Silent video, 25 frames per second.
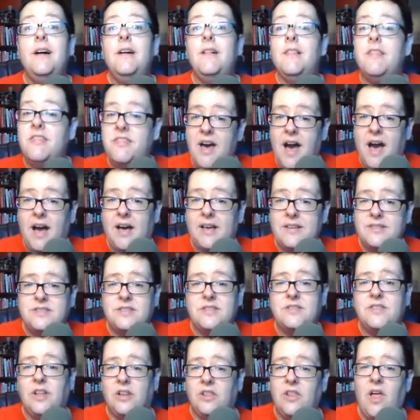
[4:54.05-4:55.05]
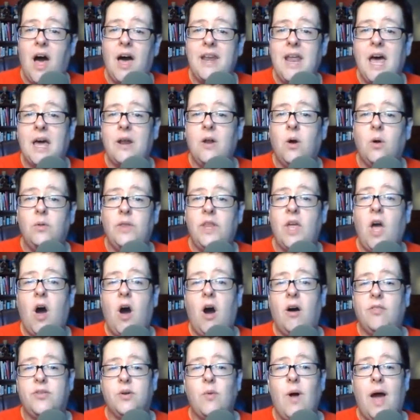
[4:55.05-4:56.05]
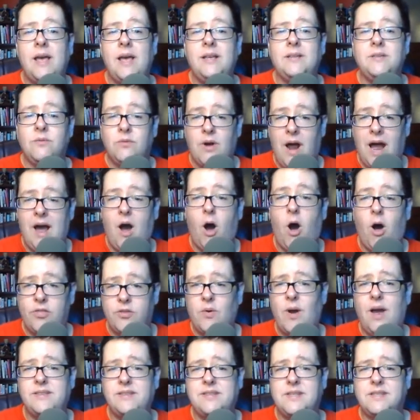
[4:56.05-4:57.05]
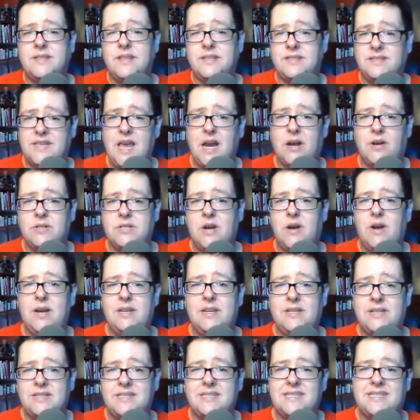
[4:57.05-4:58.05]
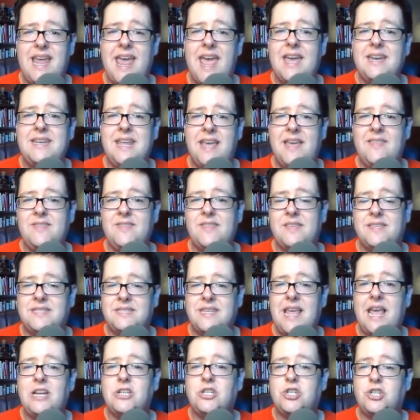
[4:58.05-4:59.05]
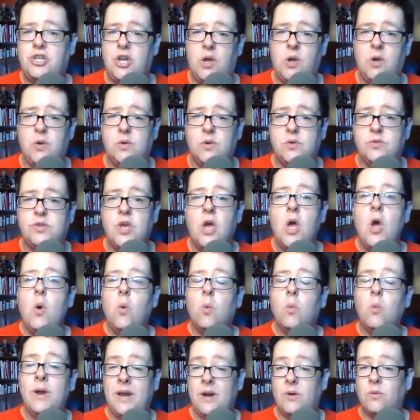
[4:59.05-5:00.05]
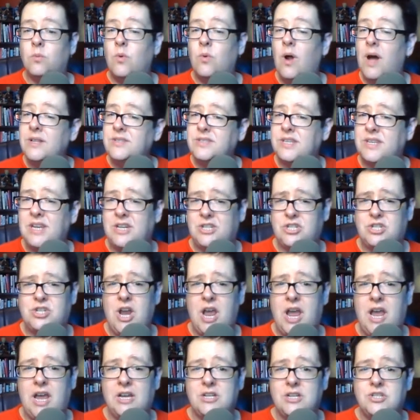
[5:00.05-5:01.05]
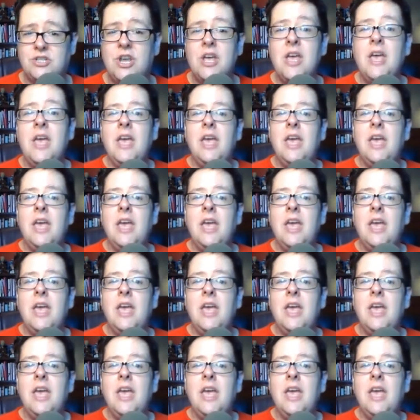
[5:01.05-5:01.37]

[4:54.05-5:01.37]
Thus, the law not only authorizes the Secretary to stand in the state's shoes when it runs an exchange,